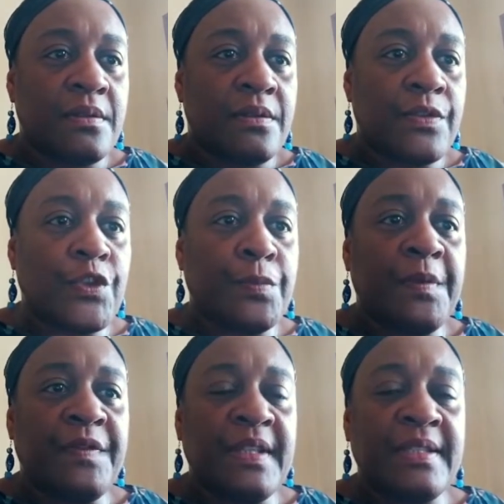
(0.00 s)
Some
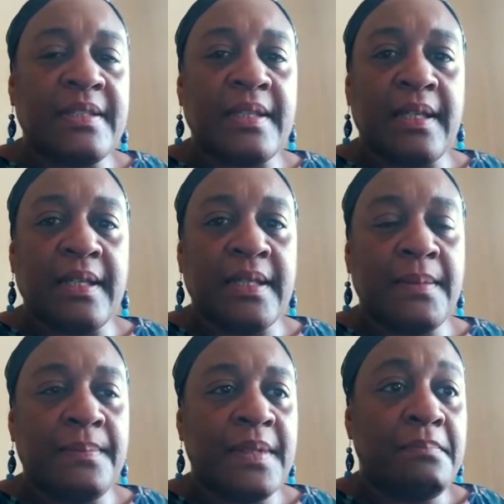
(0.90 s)
of this
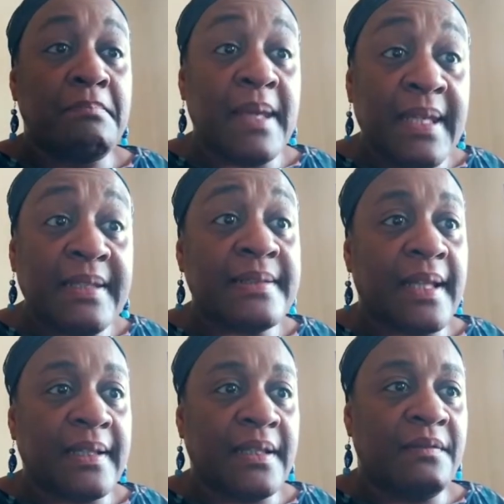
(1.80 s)
time may
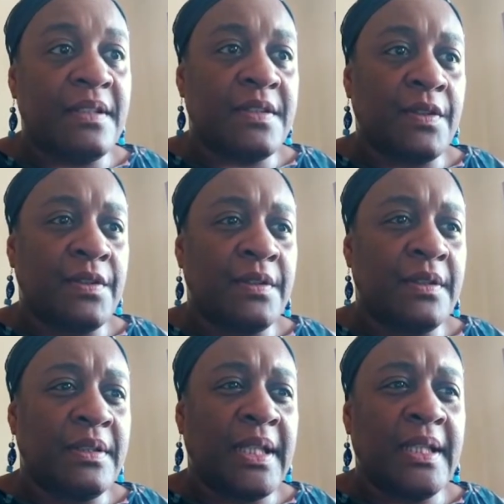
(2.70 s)
sadly result
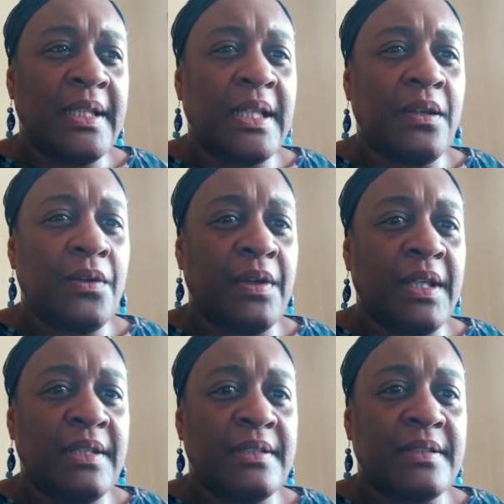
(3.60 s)
in an
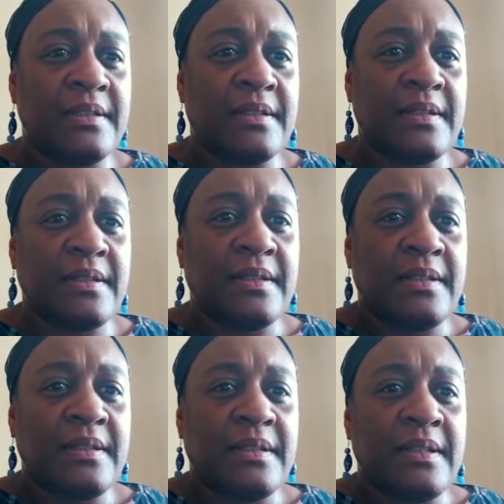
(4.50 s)
increase
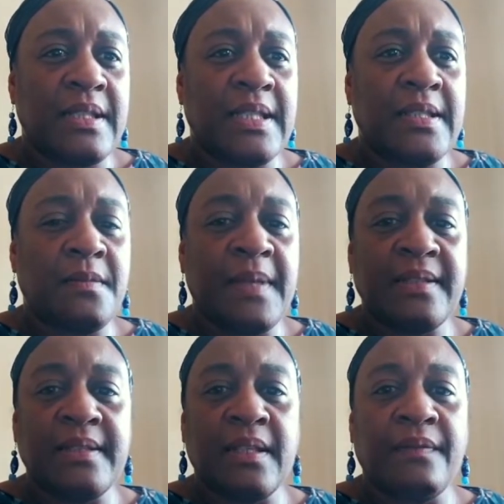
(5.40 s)
in
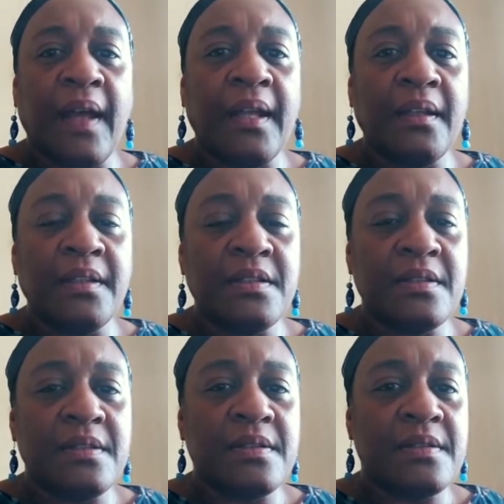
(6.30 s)
domestic
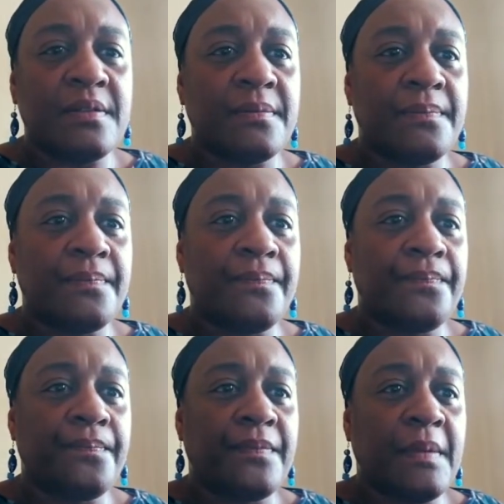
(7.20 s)
violence,
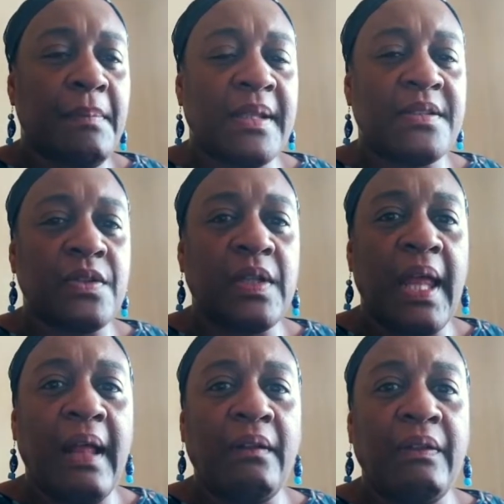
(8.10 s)
mental
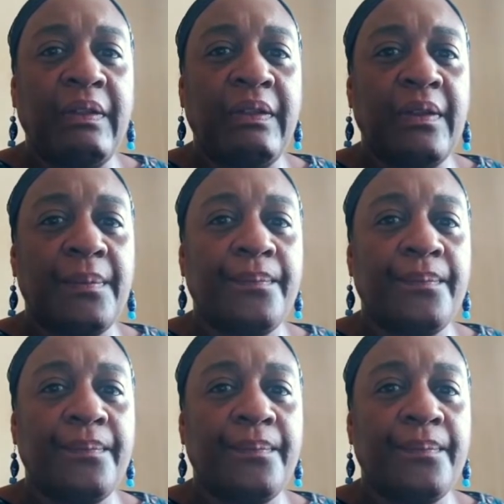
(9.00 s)
health,